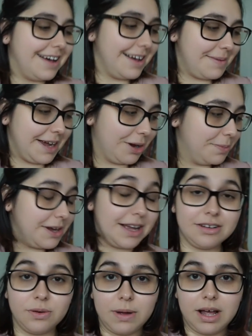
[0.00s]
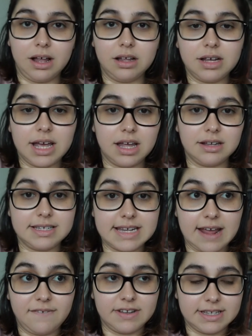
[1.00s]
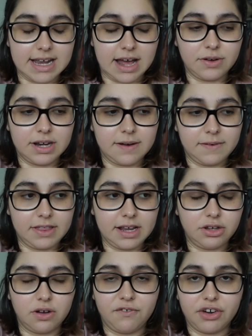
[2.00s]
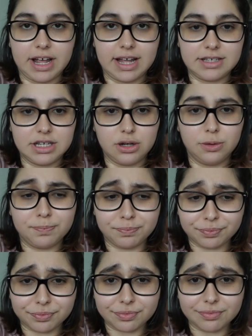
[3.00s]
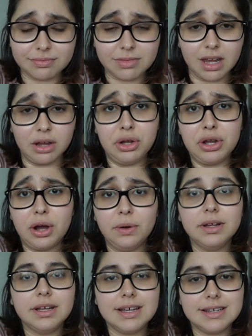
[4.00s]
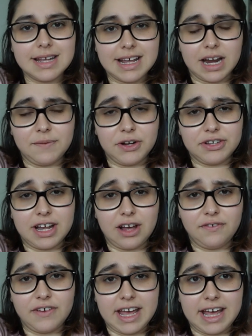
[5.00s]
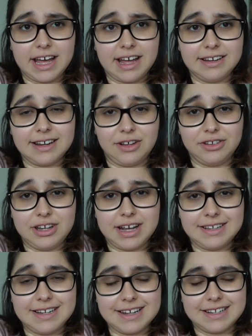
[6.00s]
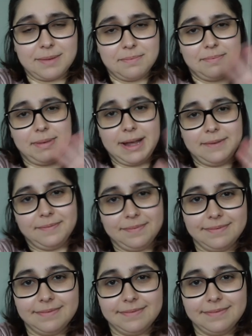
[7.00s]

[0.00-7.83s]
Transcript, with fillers: Um, I hope you guys are well and safe and sound and everything. Don't forget to, you know, take care of yourself, and I'll see you guys next time. Bye.